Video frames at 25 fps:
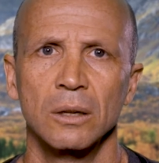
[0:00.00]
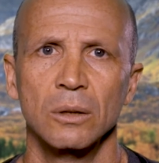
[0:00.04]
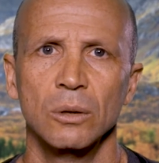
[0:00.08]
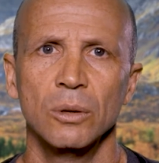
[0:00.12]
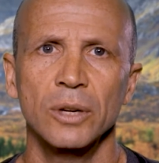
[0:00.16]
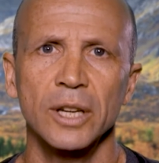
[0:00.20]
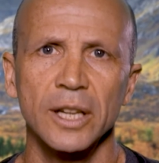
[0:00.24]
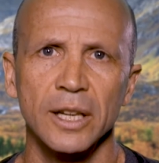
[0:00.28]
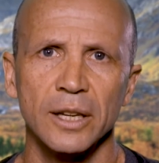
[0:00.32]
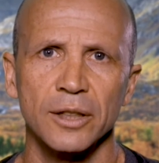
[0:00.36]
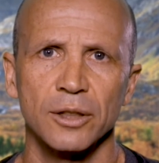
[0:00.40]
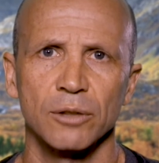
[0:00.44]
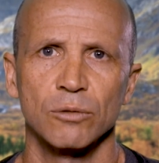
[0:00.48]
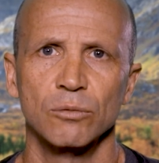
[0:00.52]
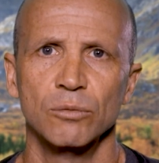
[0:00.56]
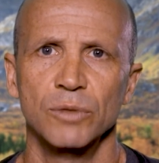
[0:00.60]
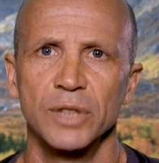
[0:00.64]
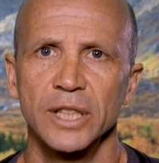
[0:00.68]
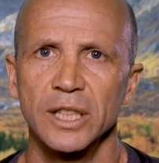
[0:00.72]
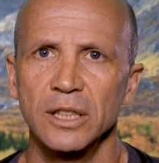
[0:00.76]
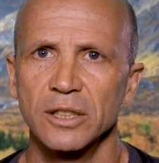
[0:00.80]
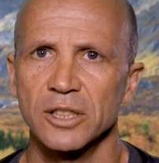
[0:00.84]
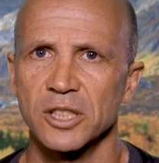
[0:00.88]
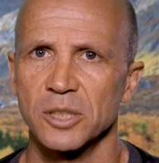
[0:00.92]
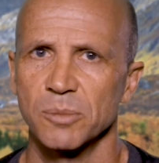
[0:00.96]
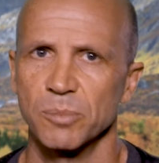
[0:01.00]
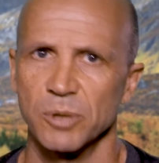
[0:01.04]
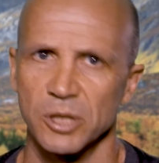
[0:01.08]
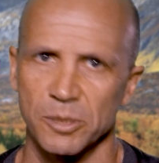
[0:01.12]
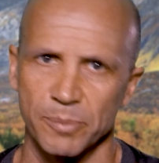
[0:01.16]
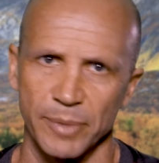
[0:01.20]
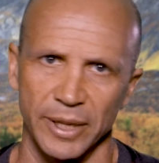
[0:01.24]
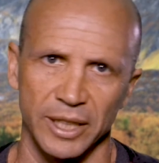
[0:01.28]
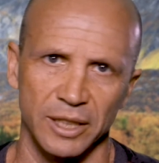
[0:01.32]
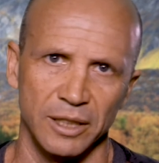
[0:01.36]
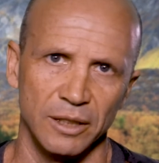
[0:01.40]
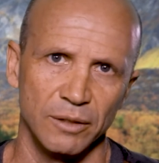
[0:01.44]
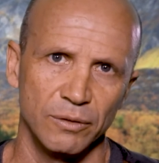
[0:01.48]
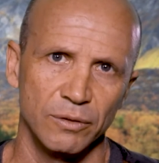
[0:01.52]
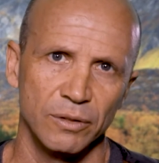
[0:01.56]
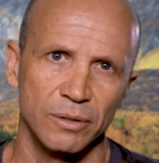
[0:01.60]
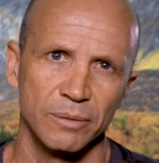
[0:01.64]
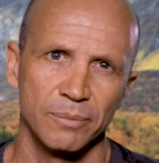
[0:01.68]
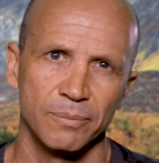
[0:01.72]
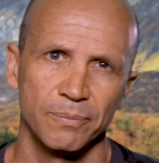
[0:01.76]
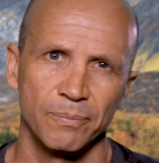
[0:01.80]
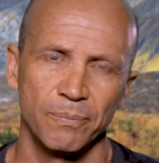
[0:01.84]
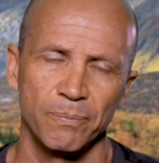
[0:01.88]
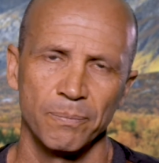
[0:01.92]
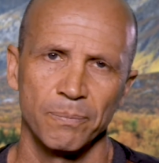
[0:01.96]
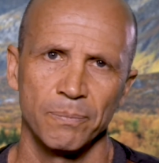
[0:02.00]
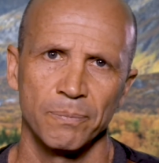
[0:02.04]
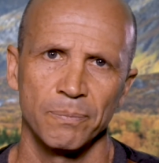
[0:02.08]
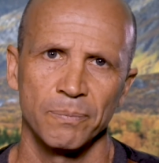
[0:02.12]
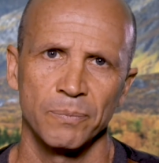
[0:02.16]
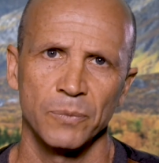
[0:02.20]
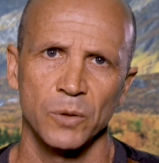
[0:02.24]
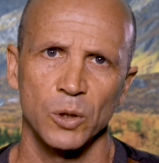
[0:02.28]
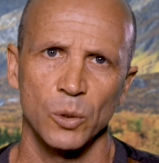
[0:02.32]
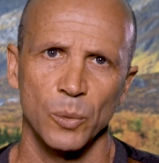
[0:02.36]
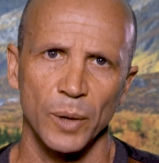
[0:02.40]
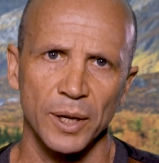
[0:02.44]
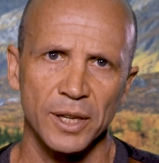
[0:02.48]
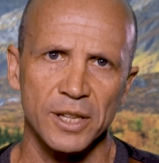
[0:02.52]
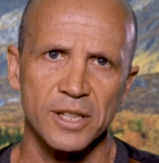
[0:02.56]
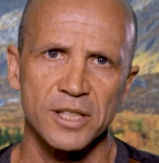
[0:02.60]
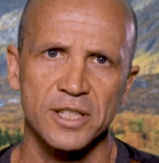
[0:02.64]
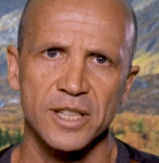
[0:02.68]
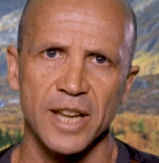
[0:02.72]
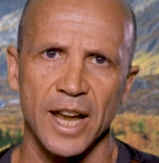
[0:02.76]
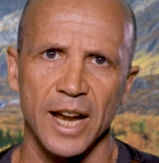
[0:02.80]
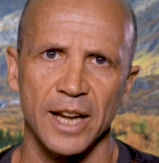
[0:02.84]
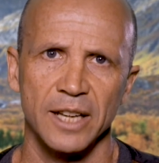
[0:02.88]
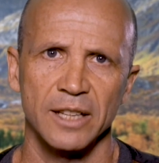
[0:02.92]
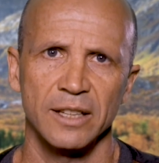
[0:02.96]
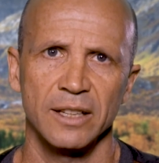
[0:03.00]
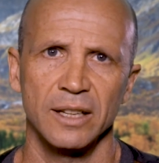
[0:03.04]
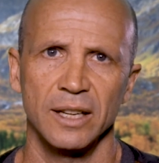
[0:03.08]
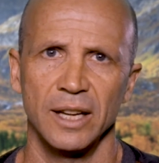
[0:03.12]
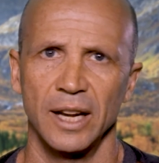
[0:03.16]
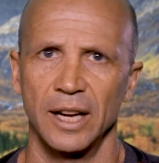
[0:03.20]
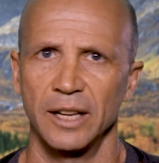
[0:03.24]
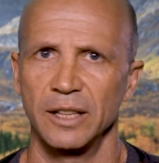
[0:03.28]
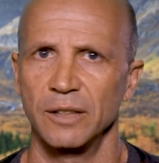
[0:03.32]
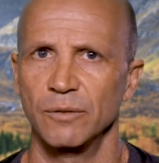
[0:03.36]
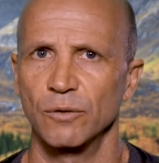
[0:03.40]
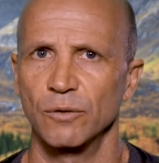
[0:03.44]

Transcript: Looking at the realist perspective, to understand an